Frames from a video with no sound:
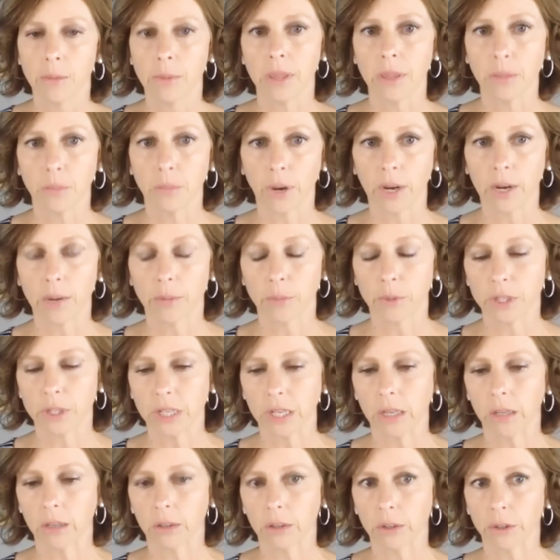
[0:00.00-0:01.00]
in the brain in
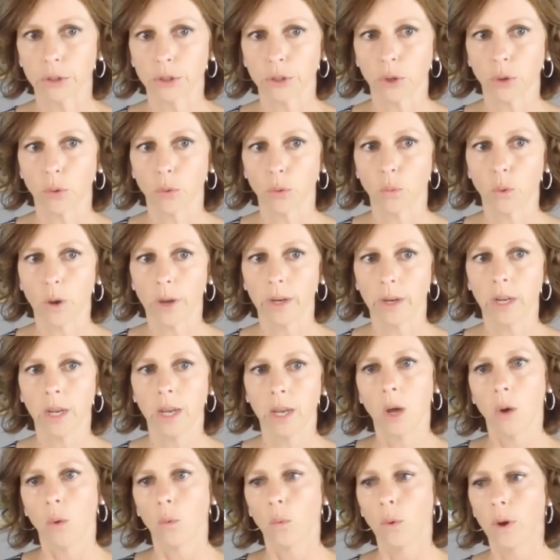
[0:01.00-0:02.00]
particular. So what
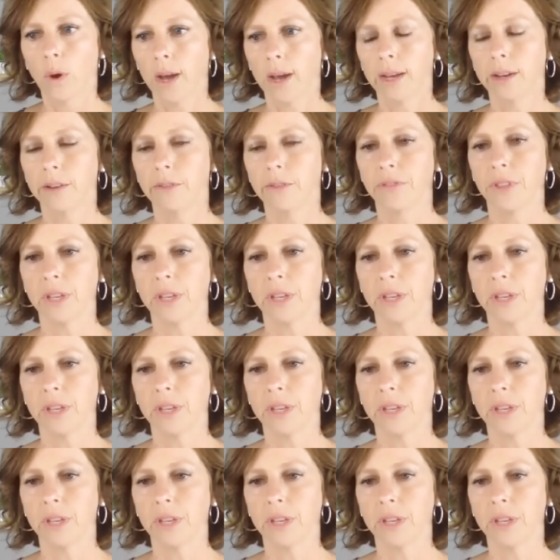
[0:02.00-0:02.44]
kind of